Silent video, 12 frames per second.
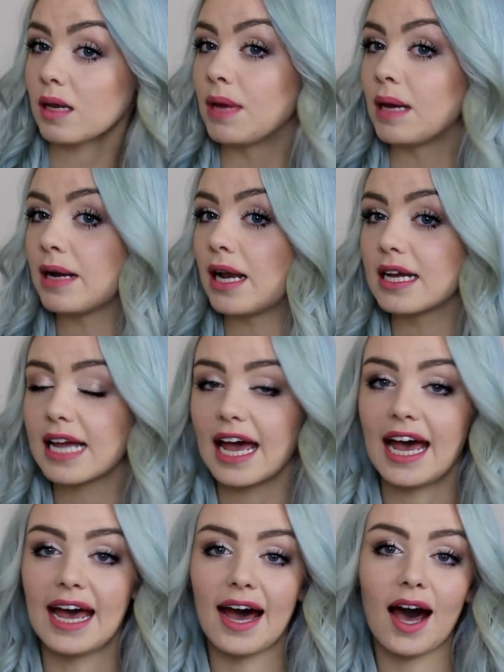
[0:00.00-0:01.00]
Maybe like
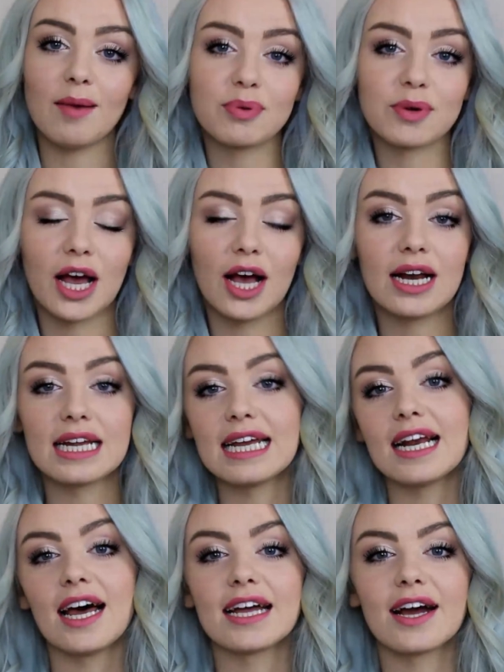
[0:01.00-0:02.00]
hair up
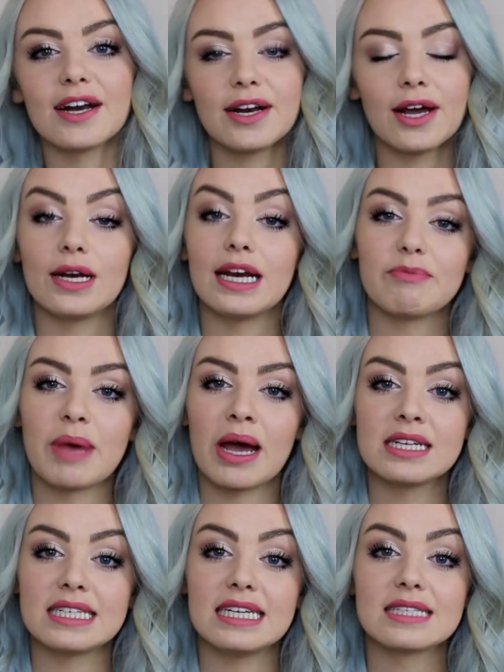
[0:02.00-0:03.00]
curly, like I don't know, leave me
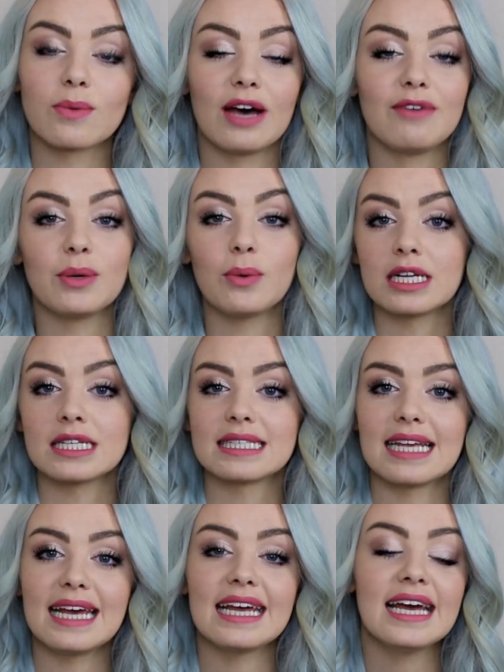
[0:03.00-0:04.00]
ideas, whatever you want to
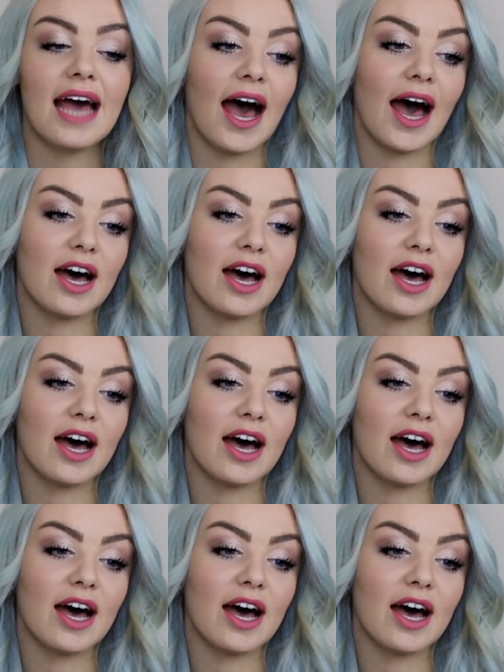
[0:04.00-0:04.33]
see.